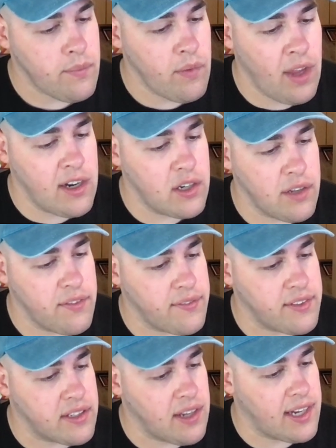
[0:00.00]

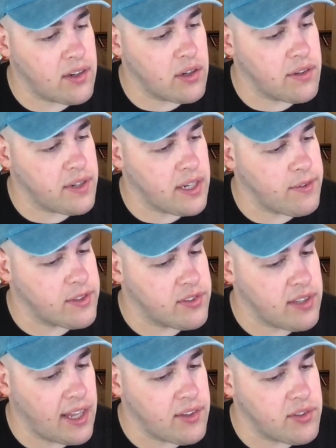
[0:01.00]
don't know if it even
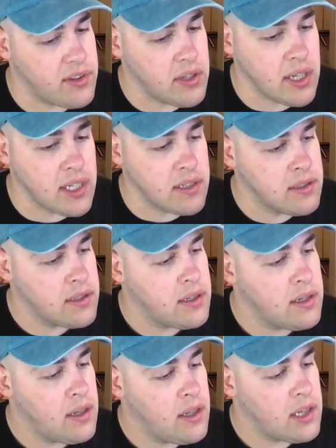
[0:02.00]
says the
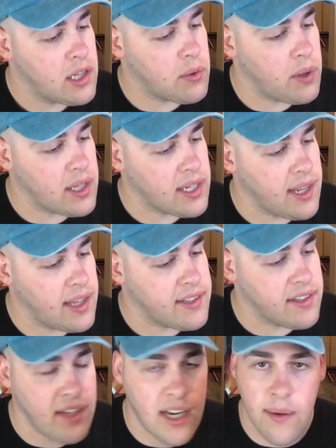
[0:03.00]
quality on
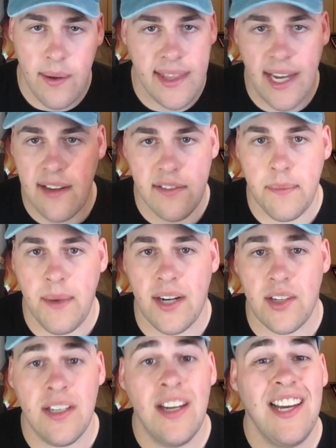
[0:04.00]
this. Anyway, that doesn't matter.